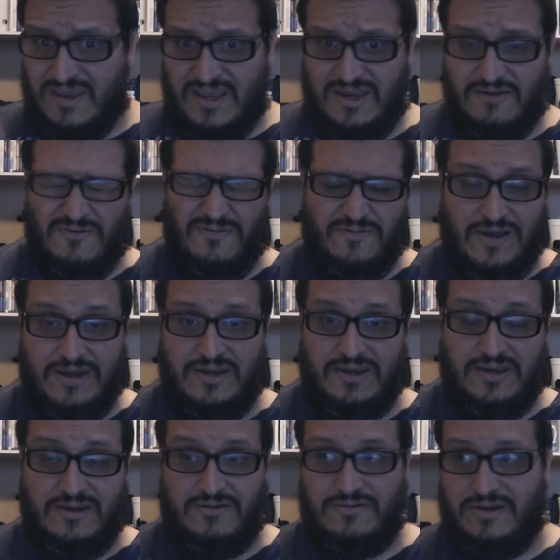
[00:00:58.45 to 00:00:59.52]
And I would find it
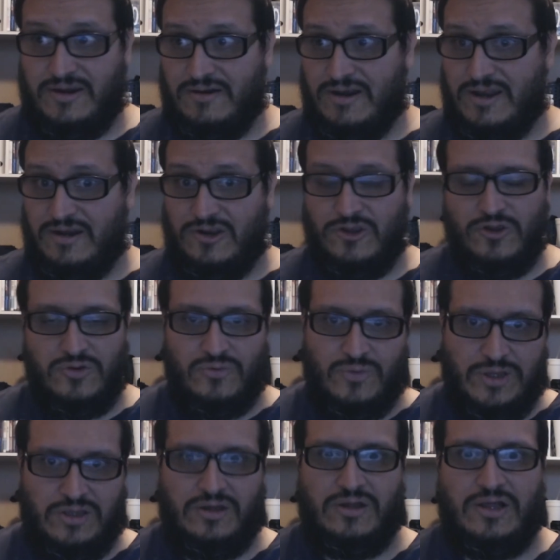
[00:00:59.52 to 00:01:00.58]
here and there at a
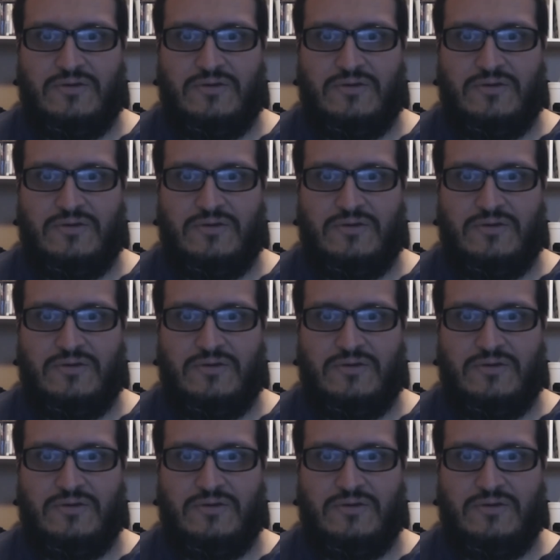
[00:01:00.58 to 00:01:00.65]
Goodwill.